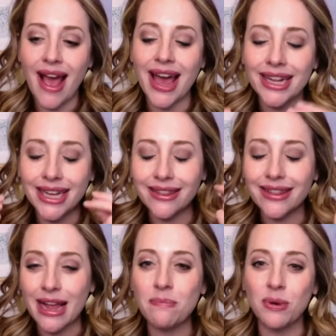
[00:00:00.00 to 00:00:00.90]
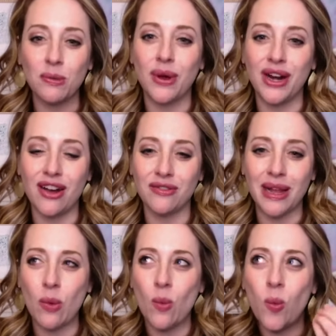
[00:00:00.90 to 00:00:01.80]
And like a light bulb went off. I'm
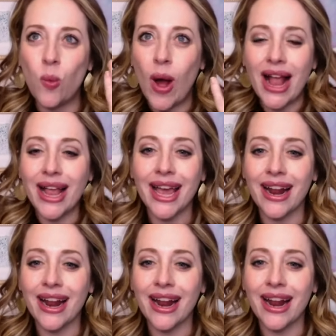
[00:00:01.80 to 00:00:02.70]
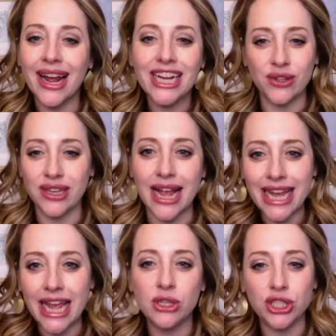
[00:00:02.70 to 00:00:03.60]
like, why can't I do this? I can
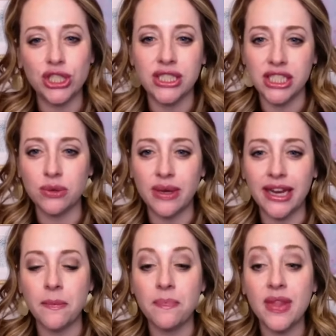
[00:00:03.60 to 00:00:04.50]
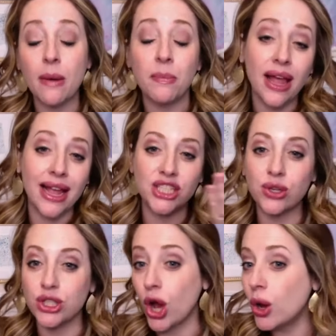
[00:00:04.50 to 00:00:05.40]
take what she's doing, apply it
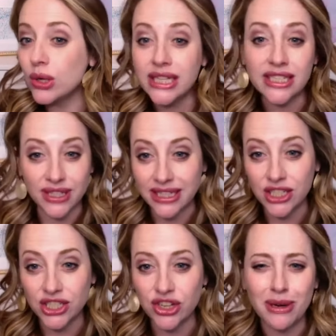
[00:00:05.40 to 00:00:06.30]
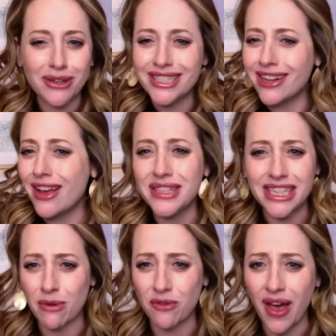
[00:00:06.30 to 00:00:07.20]
to a totally different industry, but it'll still have the
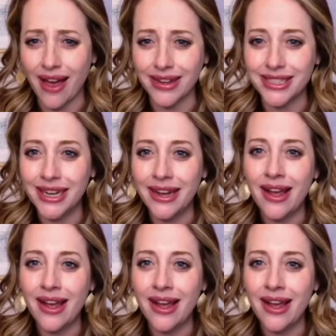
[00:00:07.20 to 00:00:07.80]
same effect.